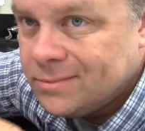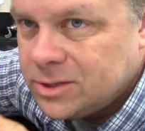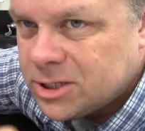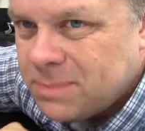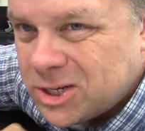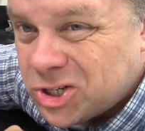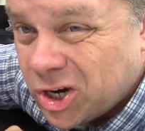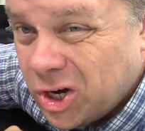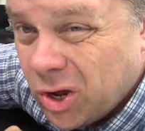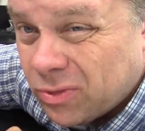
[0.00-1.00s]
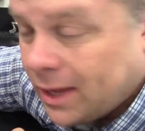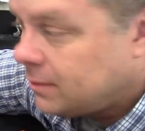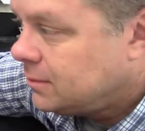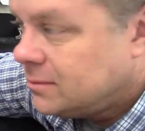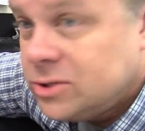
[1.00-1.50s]
Just make sure you note
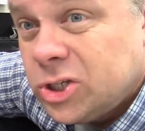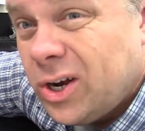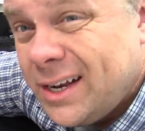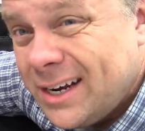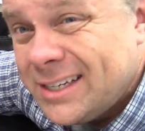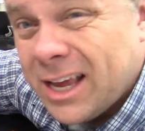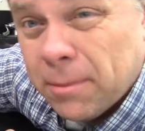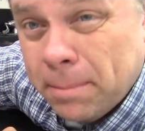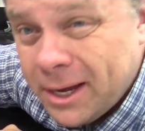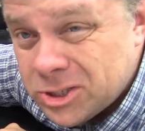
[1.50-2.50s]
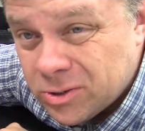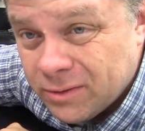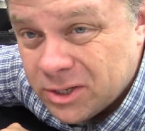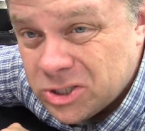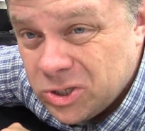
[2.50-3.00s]
that. It's a good idea to take a picture
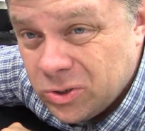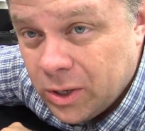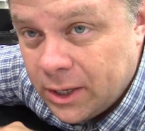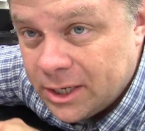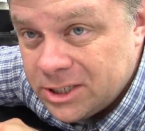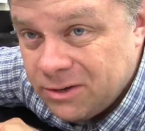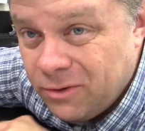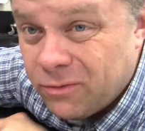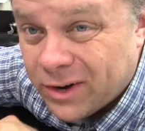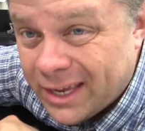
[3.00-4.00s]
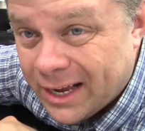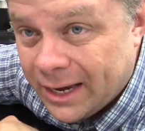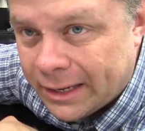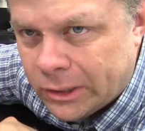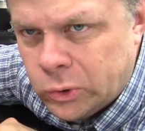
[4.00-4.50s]
of it too, if you forget,
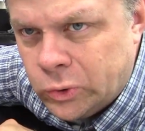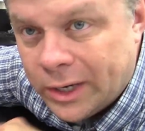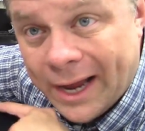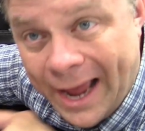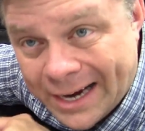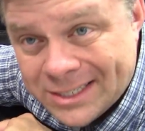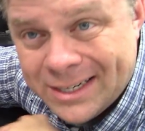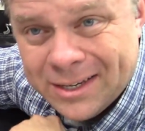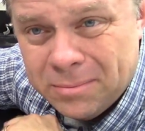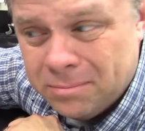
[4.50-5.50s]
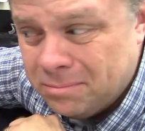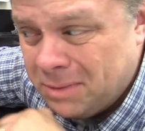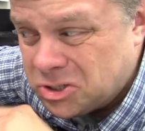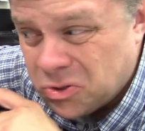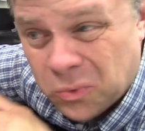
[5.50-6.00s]
like, ooh, did I accidentally
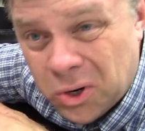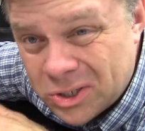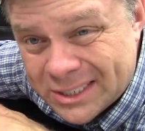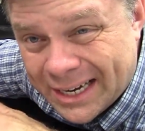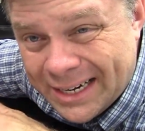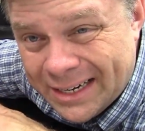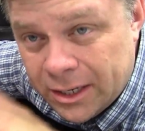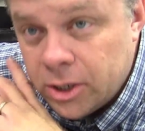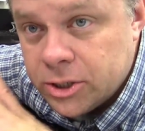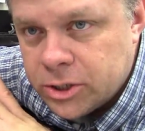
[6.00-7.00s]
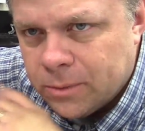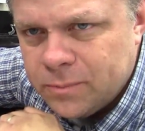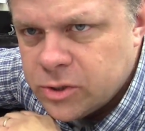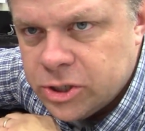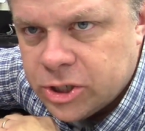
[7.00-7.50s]
measure the wrong side?
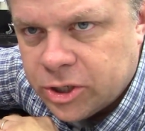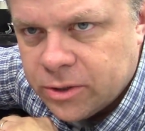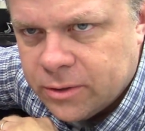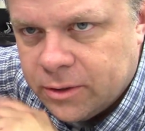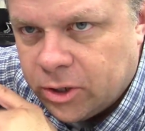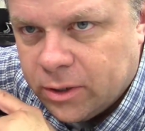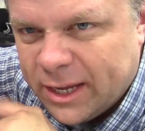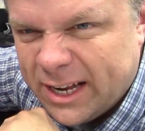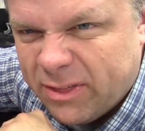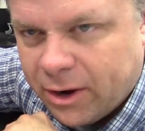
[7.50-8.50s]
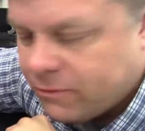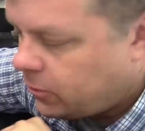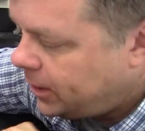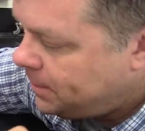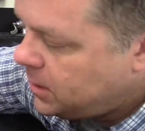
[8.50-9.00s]
So just a little hint there
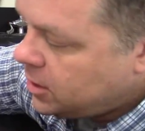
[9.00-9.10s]
for you.